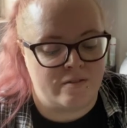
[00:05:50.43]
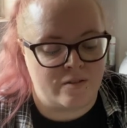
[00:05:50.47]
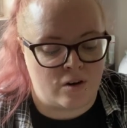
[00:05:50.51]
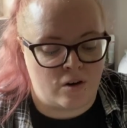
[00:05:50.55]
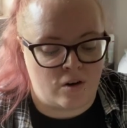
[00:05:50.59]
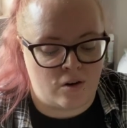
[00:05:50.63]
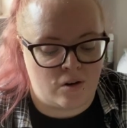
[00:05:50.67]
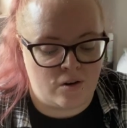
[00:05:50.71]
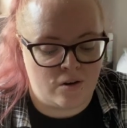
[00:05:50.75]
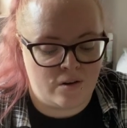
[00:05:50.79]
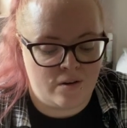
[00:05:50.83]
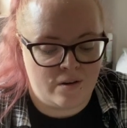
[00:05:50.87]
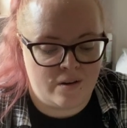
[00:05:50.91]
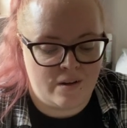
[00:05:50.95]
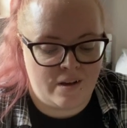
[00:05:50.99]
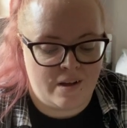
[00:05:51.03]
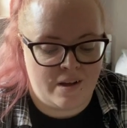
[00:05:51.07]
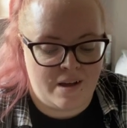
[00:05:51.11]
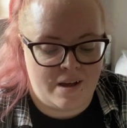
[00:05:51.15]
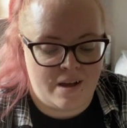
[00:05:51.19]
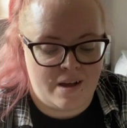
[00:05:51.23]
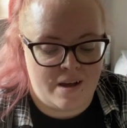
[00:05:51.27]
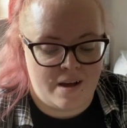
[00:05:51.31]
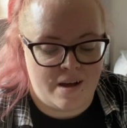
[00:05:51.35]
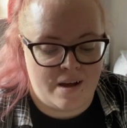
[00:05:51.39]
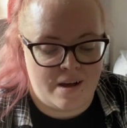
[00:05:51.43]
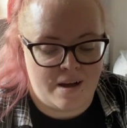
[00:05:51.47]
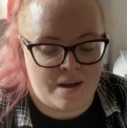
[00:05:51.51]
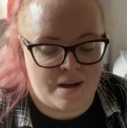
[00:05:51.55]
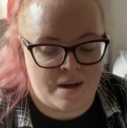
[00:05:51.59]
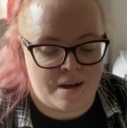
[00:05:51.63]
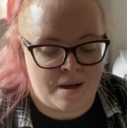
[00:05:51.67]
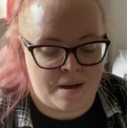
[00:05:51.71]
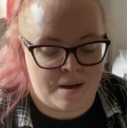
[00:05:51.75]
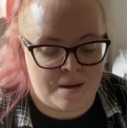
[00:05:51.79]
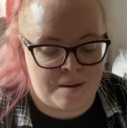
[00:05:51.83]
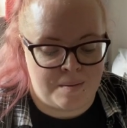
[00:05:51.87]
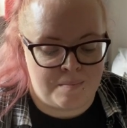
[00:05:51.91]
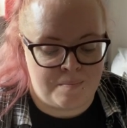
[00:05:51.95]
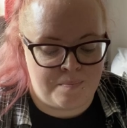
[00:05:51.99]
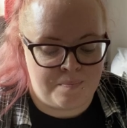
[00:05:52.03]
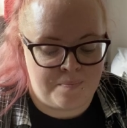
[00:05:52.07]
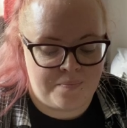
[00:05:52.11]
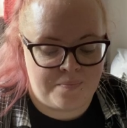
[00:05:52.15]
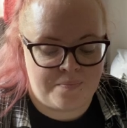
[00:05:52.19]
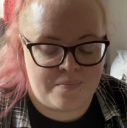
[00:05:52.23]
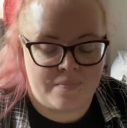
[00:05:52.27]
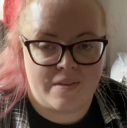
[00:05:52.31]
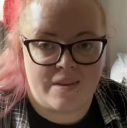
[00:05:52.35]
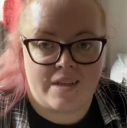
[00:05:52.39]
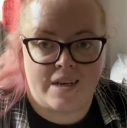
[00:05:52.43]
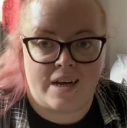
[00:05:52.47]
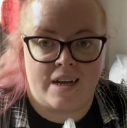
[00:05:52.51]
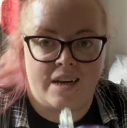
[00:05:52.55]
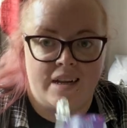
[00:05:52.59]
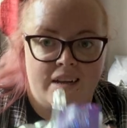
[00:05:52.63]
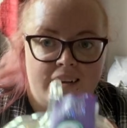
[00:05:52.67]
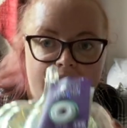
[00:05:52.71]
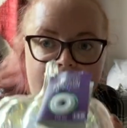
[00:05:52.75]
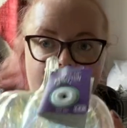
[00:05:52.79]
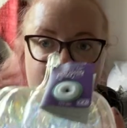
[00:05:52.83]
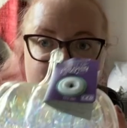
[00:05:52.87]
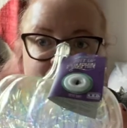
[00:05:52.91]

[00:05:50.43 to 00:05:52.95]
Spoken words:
got. And it's